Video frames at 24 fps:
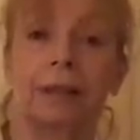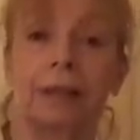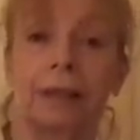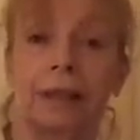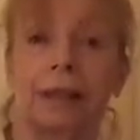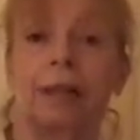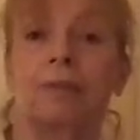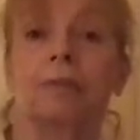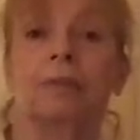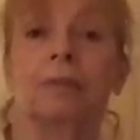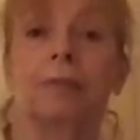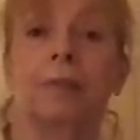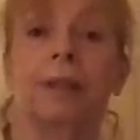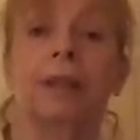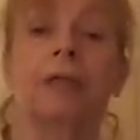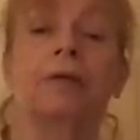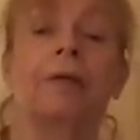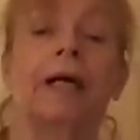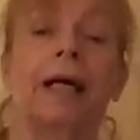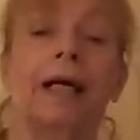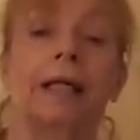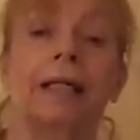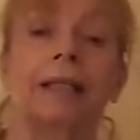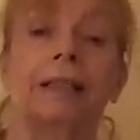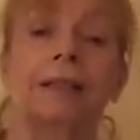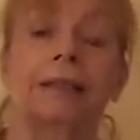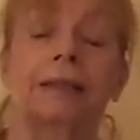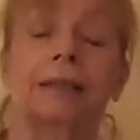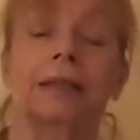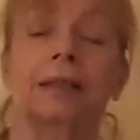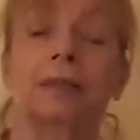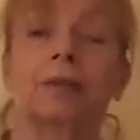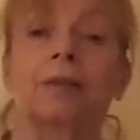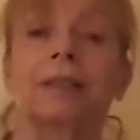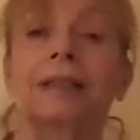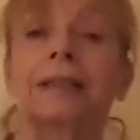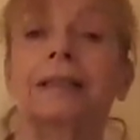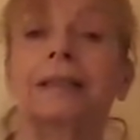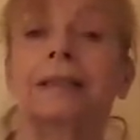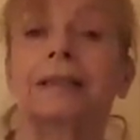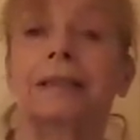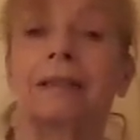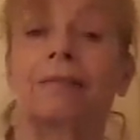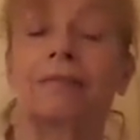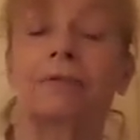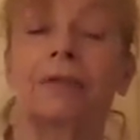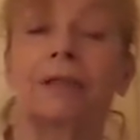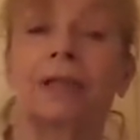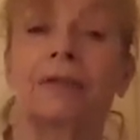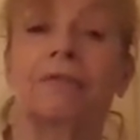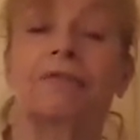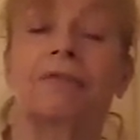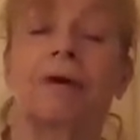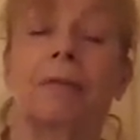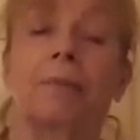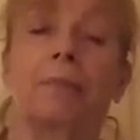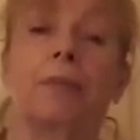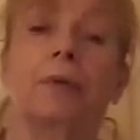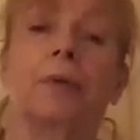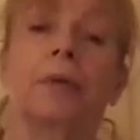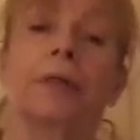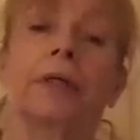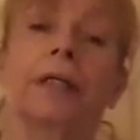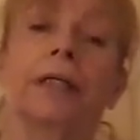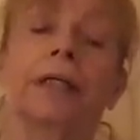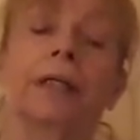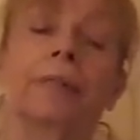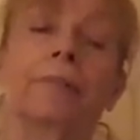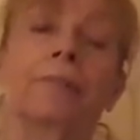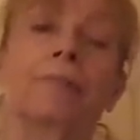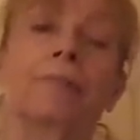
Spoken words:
that would be great. 27th of February,